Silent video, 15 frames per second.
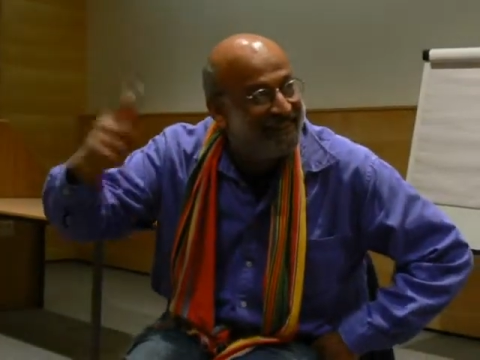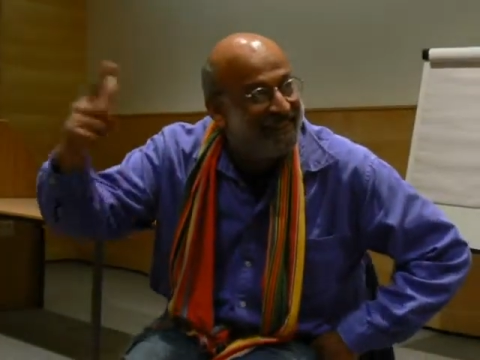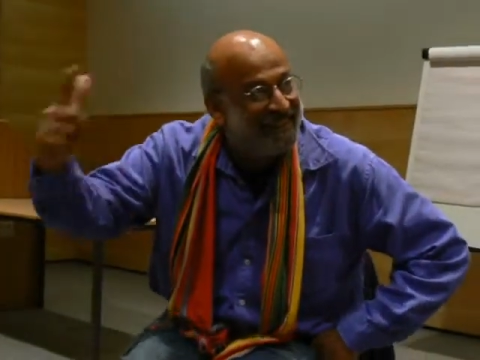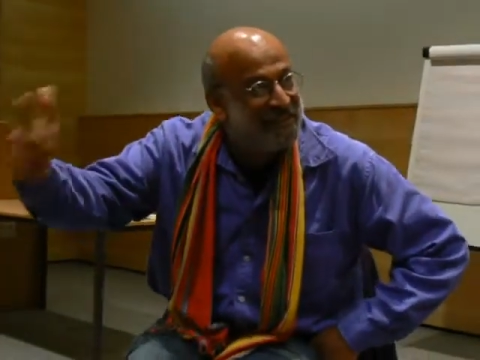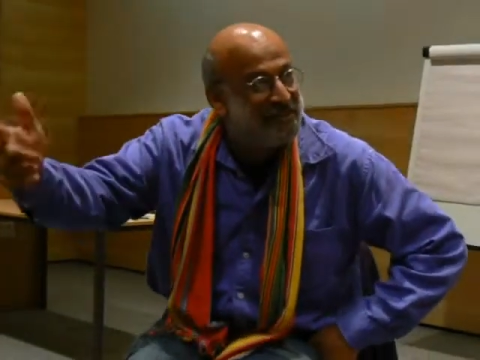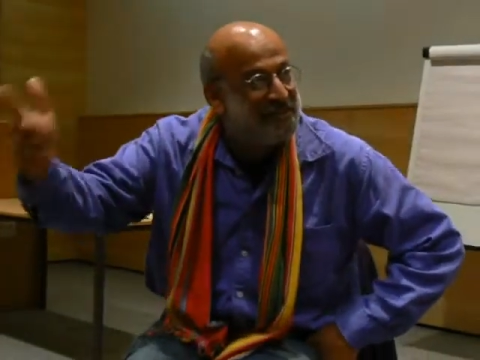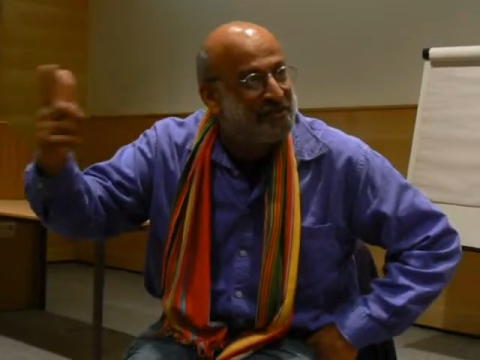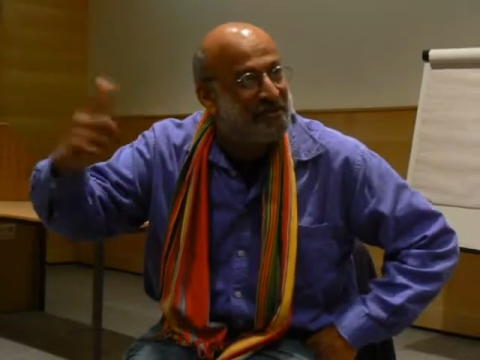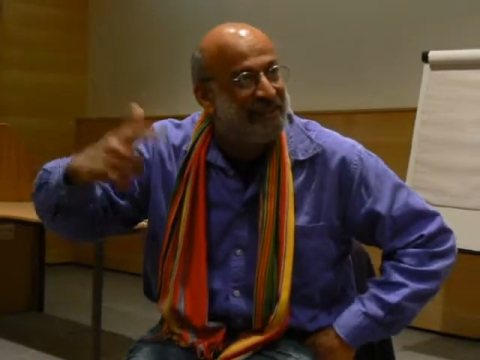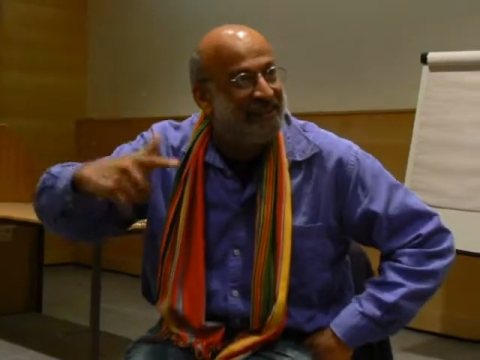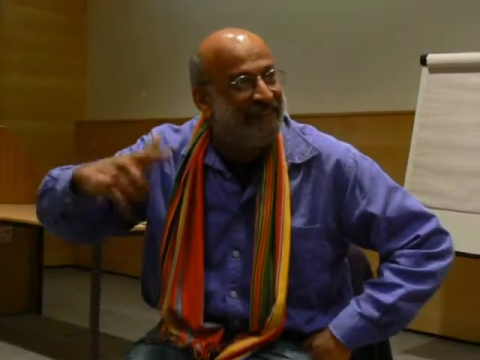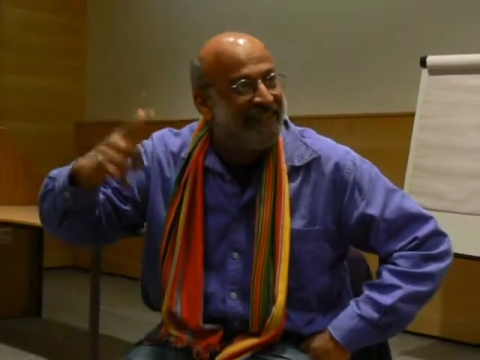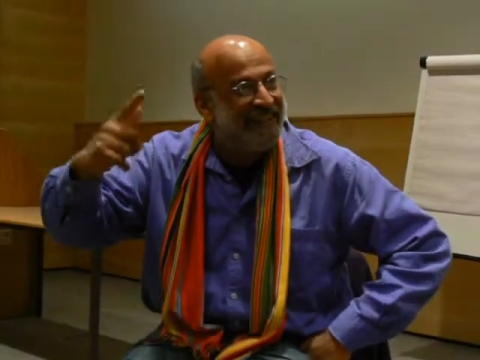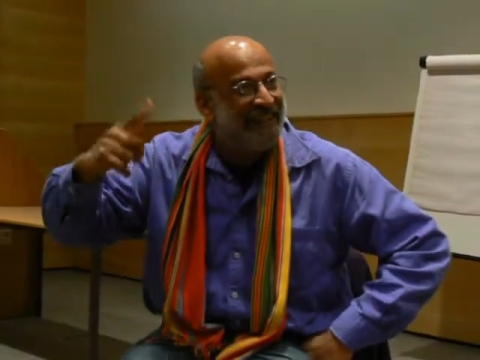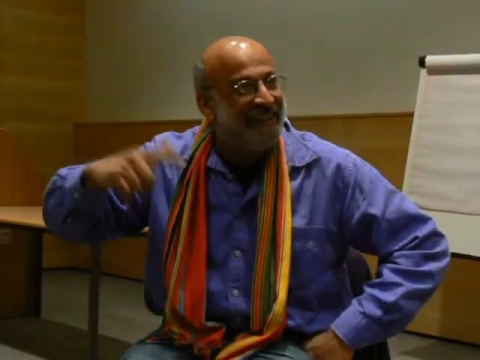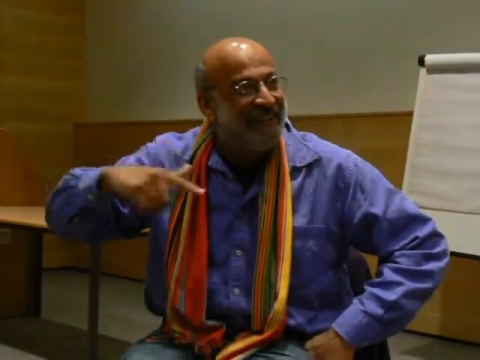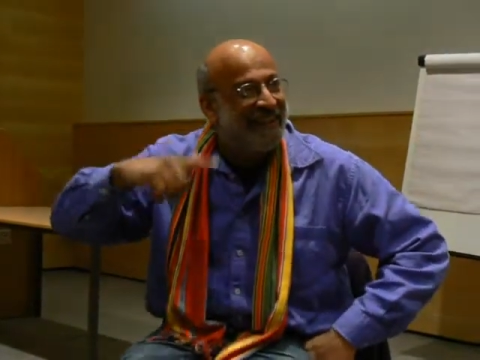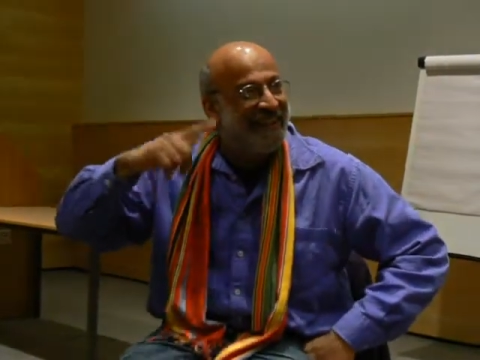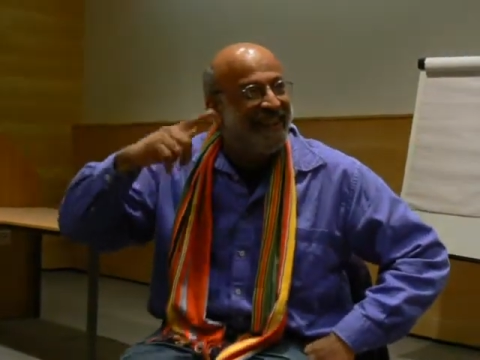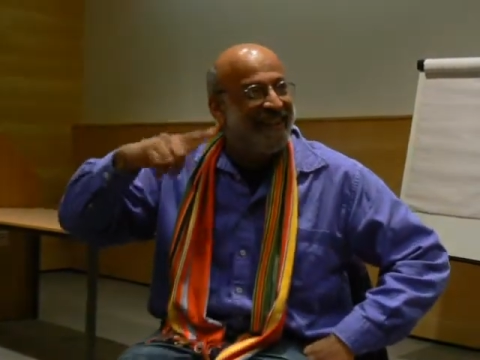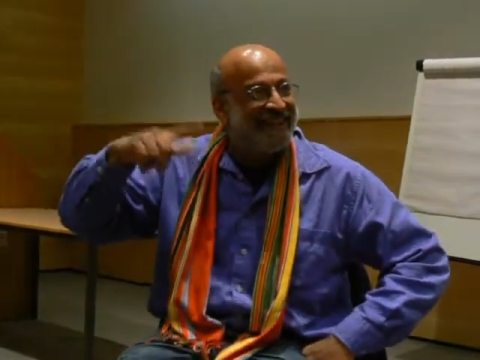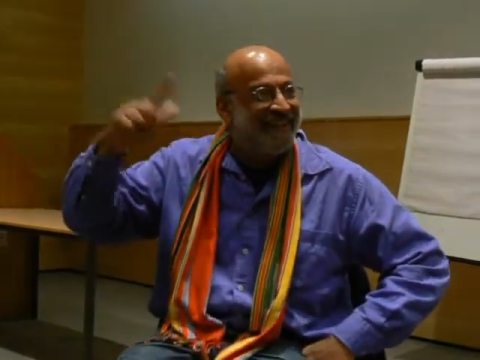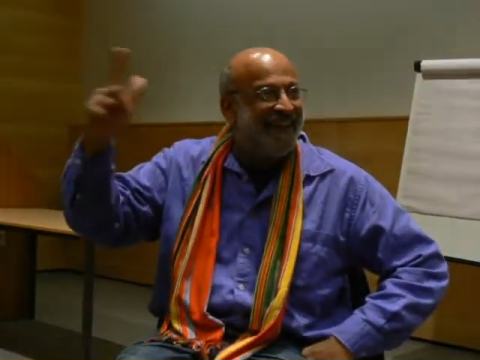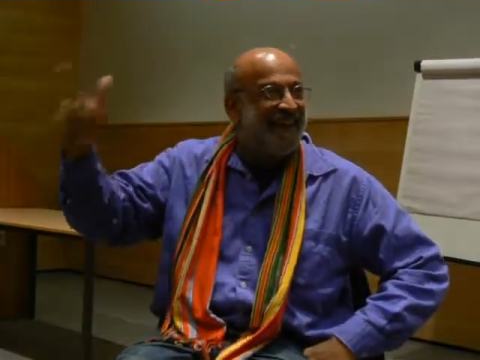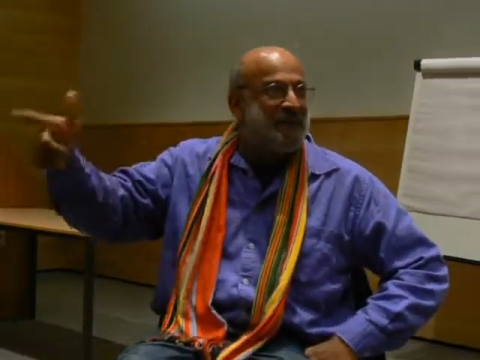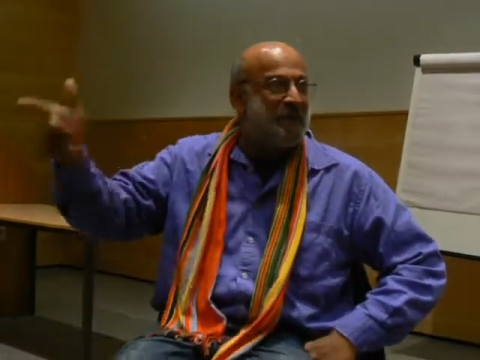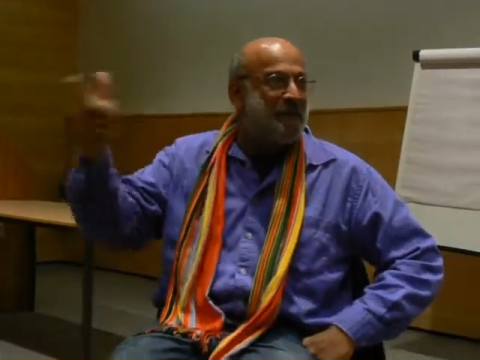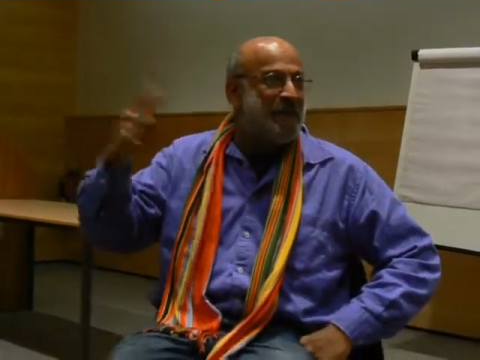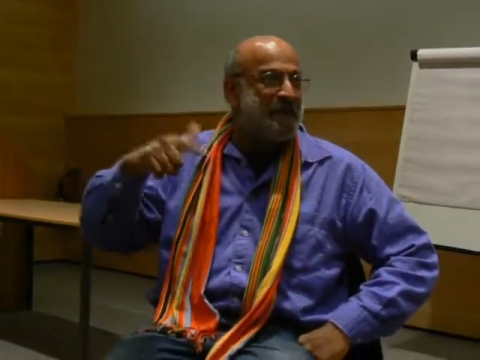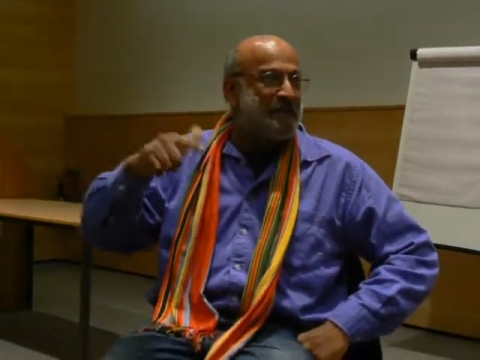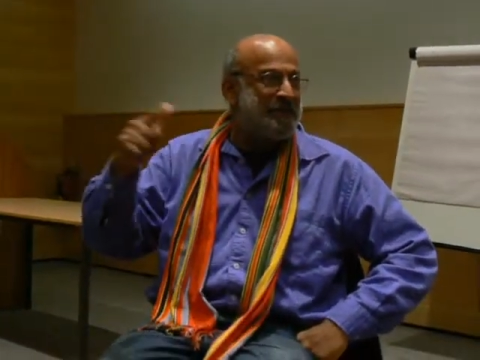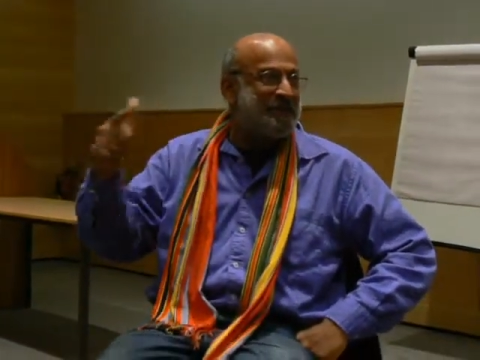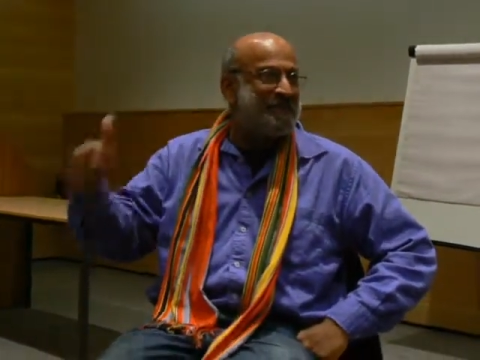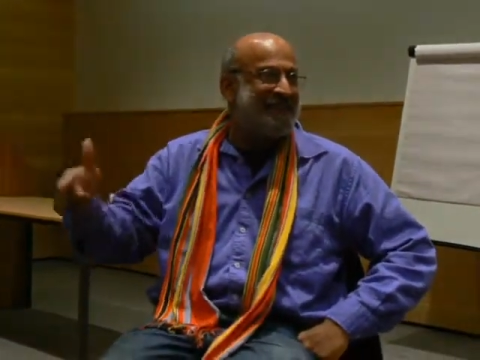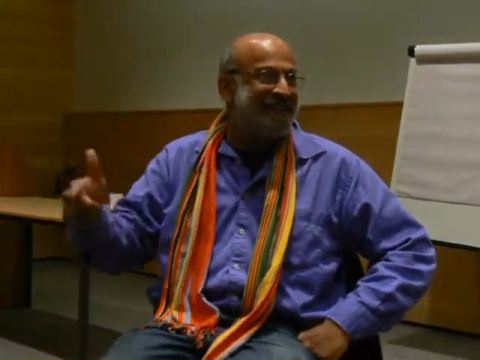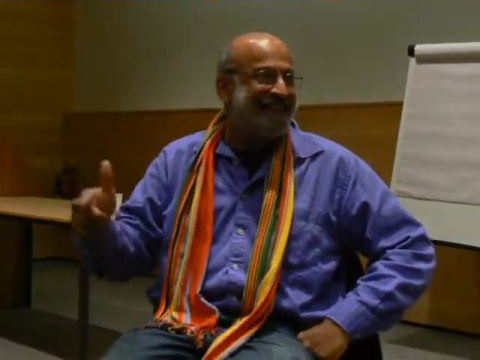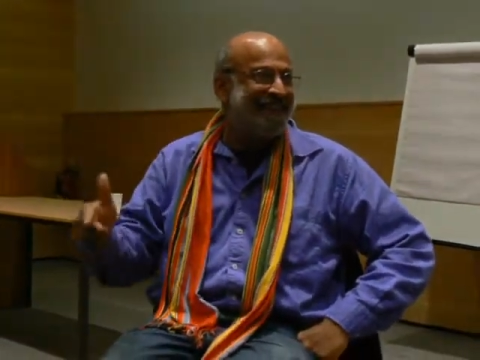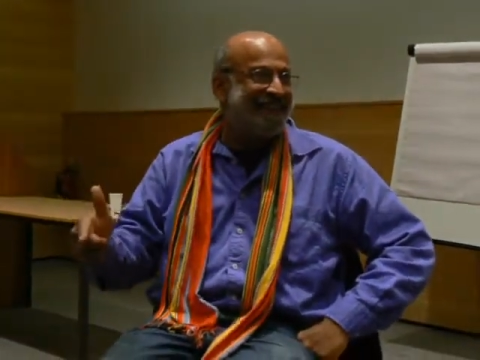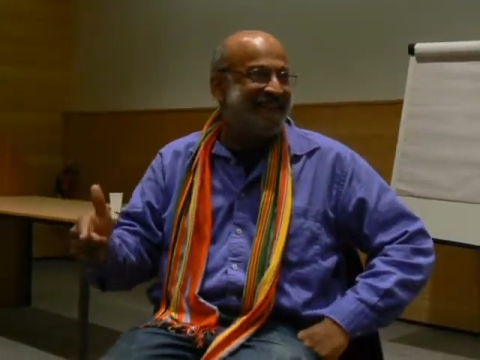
history other people see it.